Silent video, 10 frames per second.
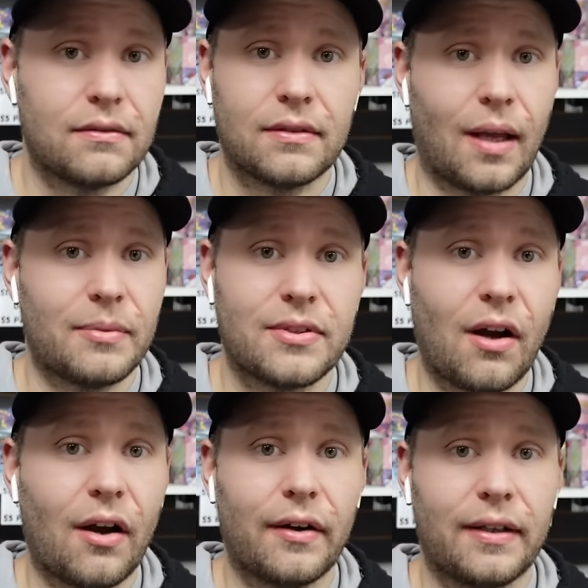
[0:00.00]
I'm
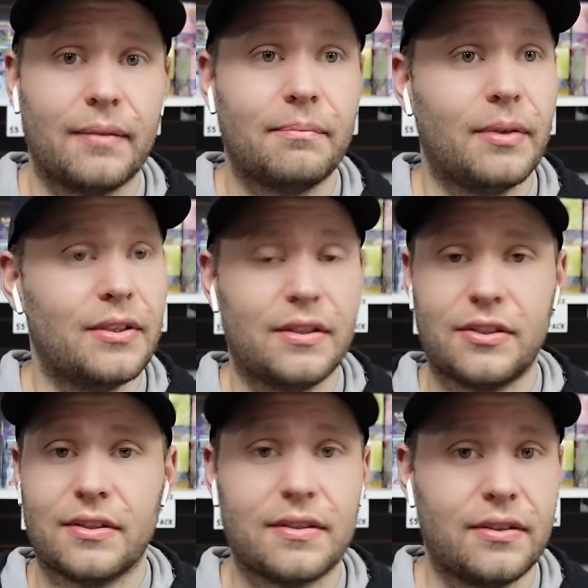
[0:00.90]
sorry, but you
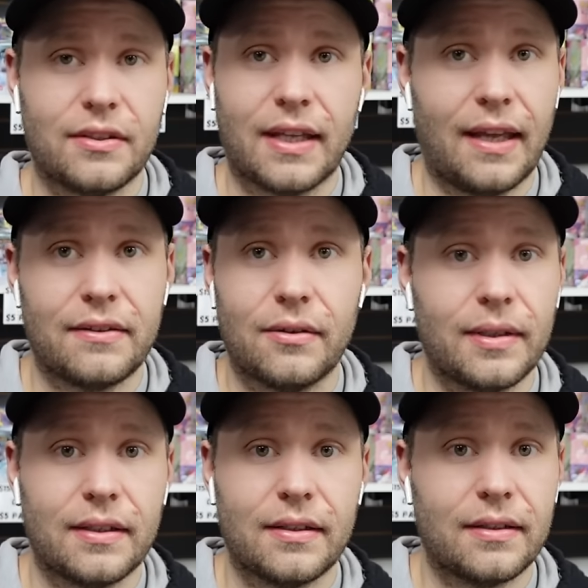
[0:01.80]
can't do
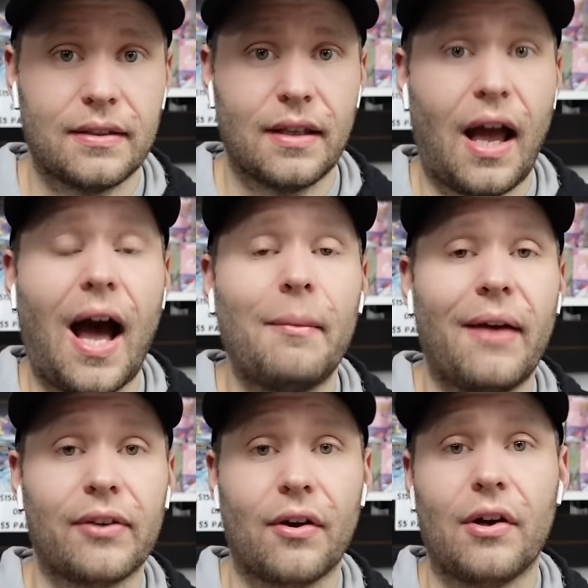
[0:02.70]
it. I'm
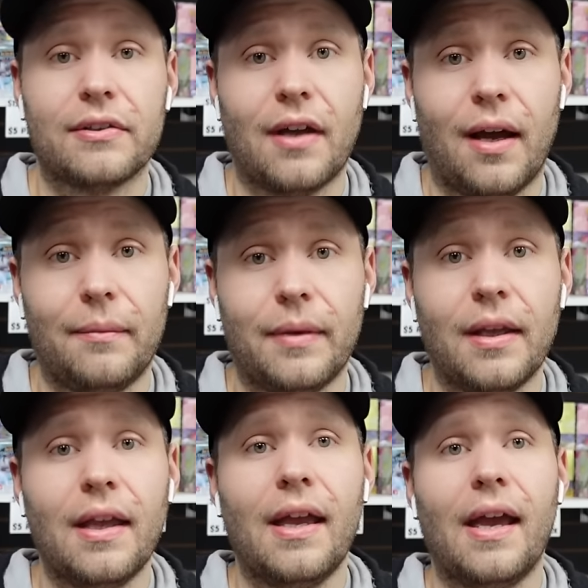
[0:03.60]
having a hard time
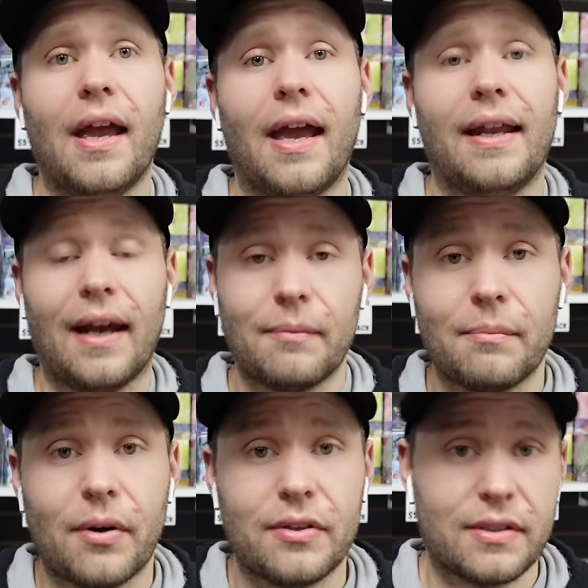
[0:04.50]
and I've
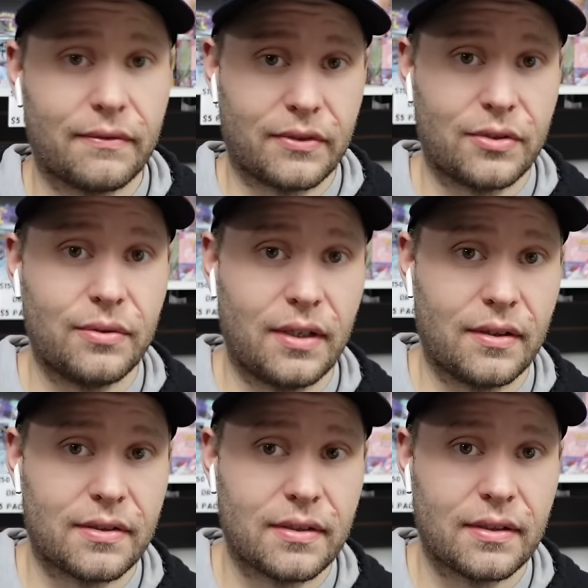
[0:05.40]
been purchasing for 2
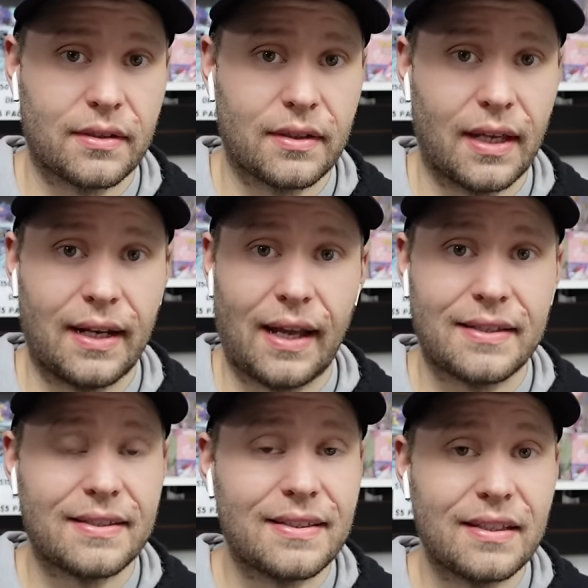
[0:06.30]
years and I
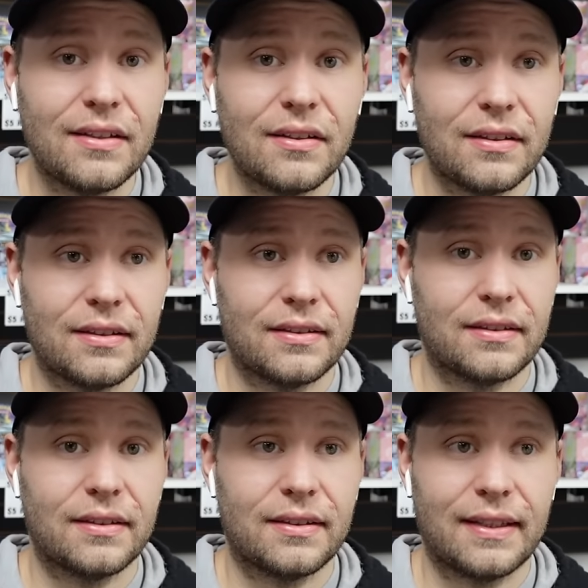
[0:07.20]
still
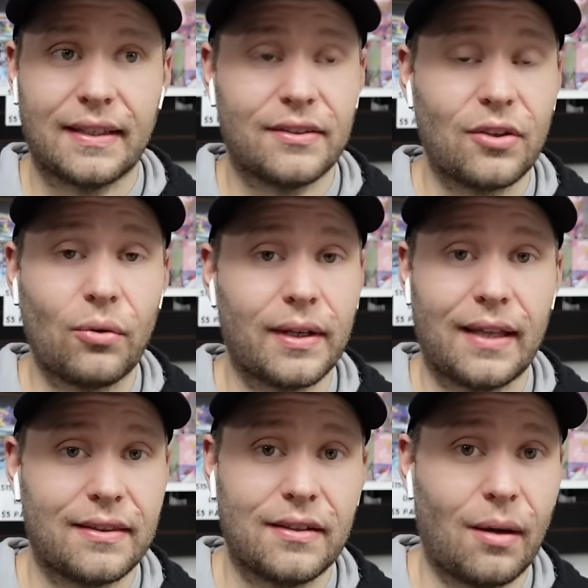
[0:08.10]
don't
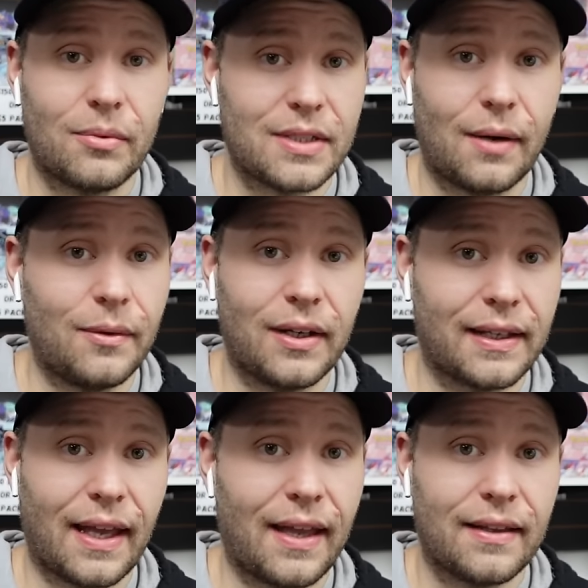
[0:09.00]
get the numbers I want
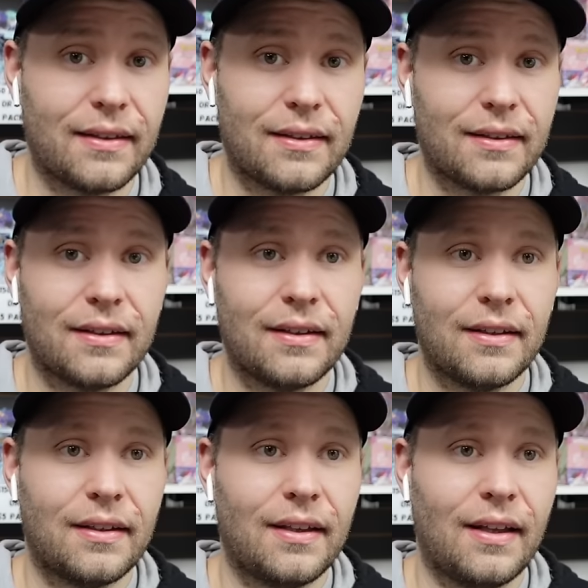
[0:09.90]
to get.
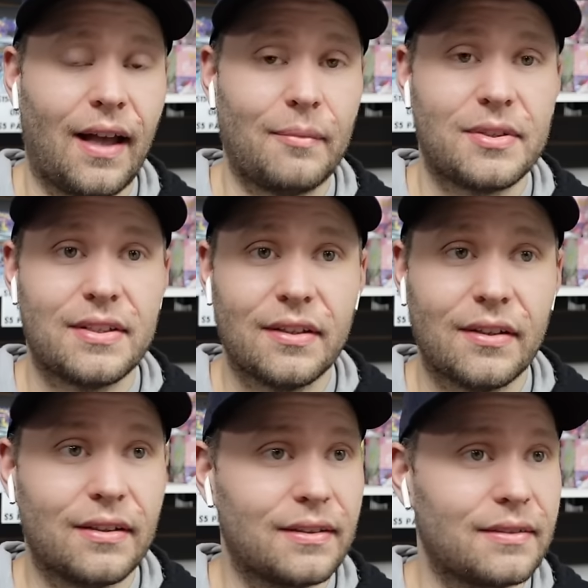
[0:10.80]
I'm
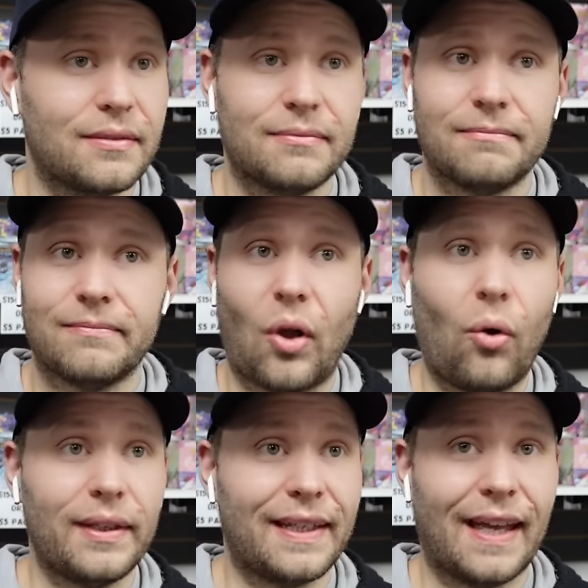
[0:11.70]
still
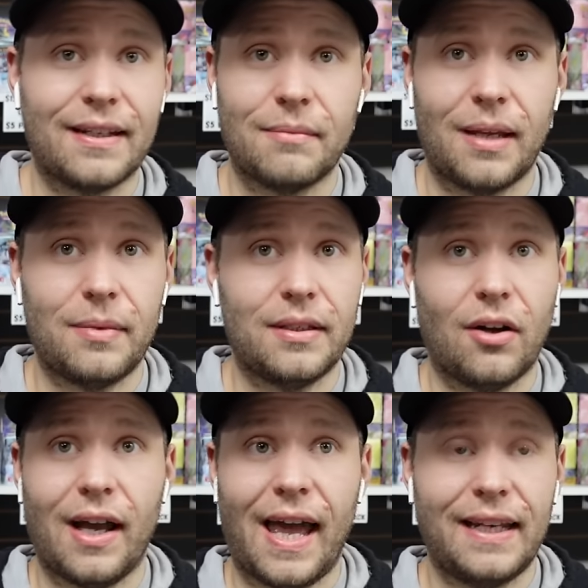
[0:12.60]
only getting maybe
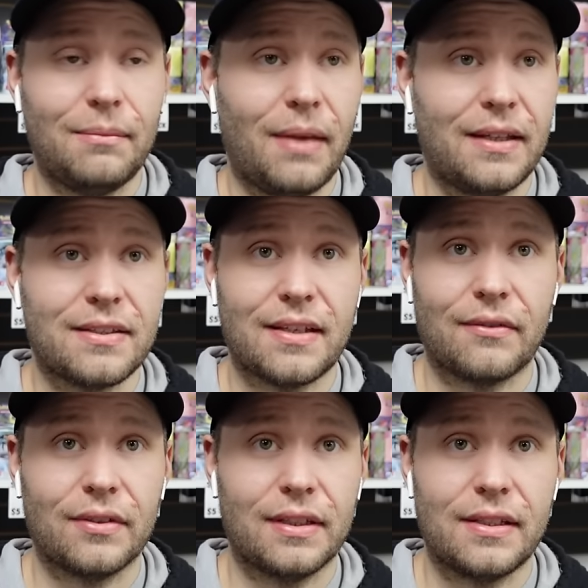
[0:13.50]
any main
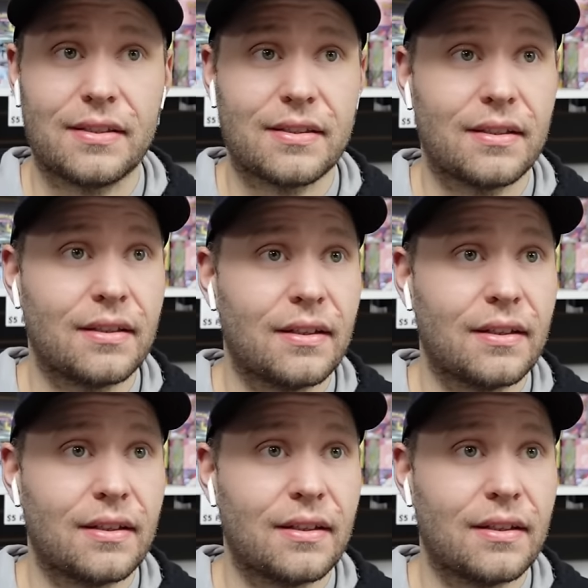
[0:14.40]
set release